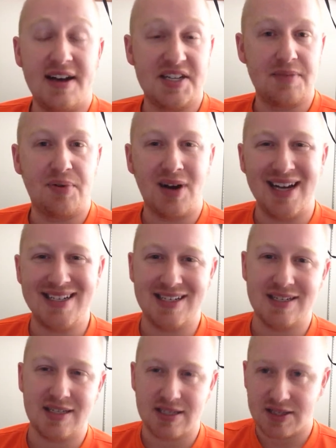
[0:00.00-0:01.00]

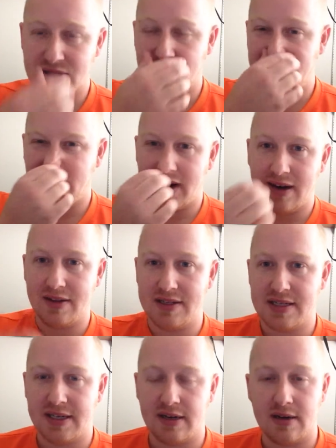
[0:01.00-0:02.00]
Surprises so far
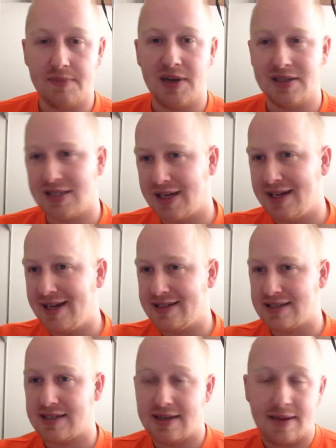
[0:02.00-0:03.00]
this year among tight
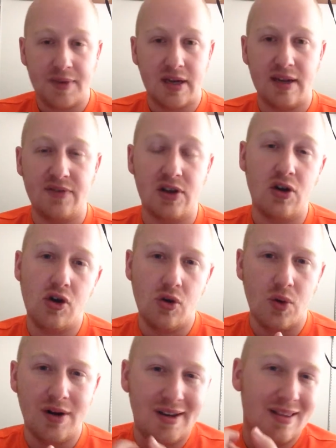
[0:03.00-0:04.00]
ends. I'm going to give a
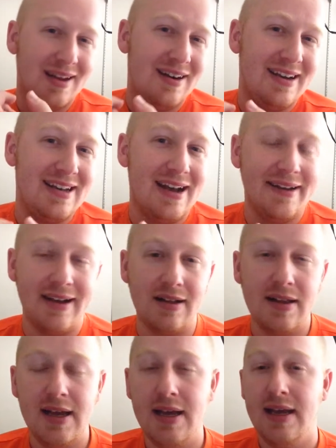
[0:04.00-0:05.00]
co-award to Larry
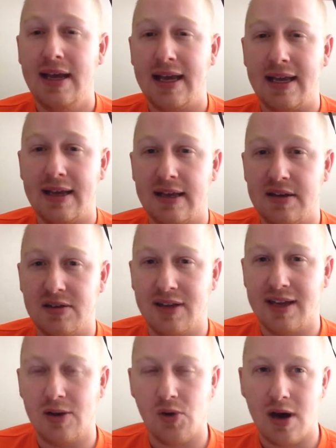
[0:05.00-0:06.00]
Donnell and
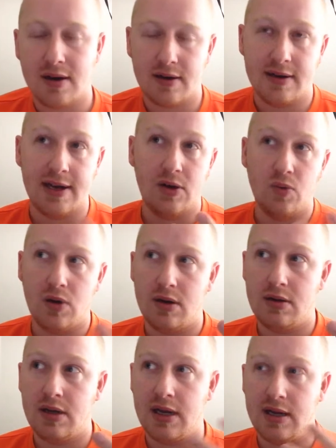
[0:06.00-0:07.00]
Delaney Walker. Now,
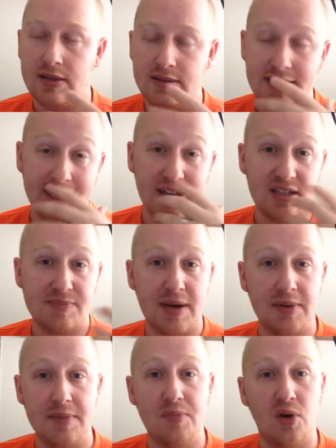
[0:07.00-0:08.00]
Donnell is
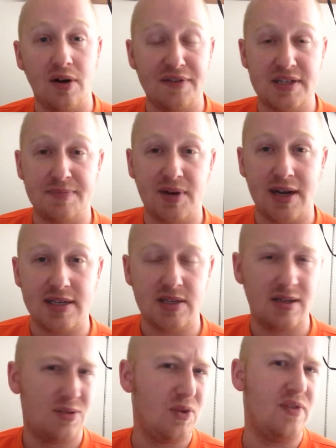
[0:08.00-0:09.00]
probably more of a
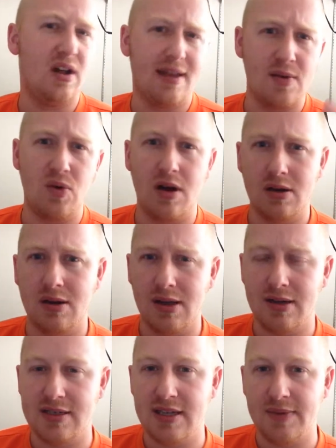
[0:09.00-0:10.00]
surprise. We've all had Walker
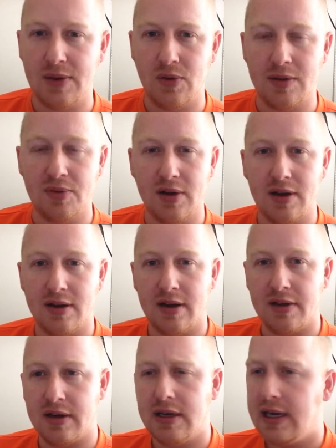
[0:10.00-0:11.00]
on our team at one point or
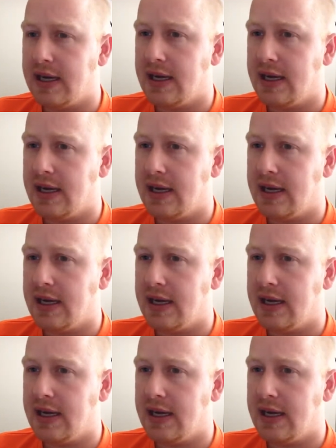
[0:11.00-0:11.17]
another,